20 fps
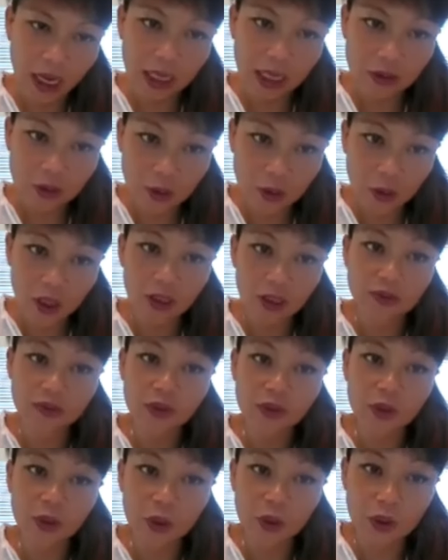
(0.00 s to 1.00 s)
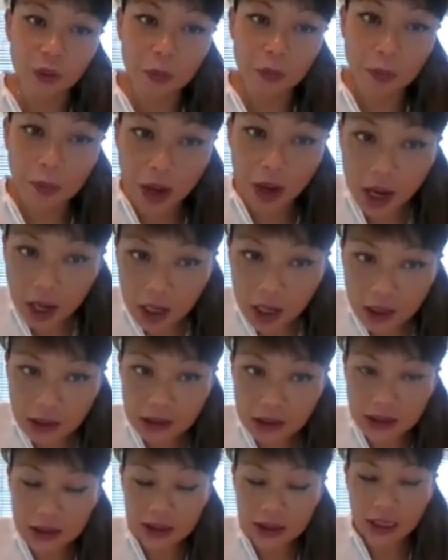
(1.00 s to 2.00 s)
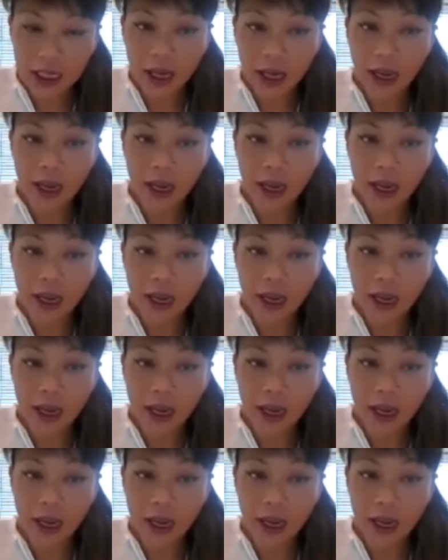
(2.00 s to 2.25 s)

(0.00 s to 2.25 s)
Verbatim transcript: and you have your Mars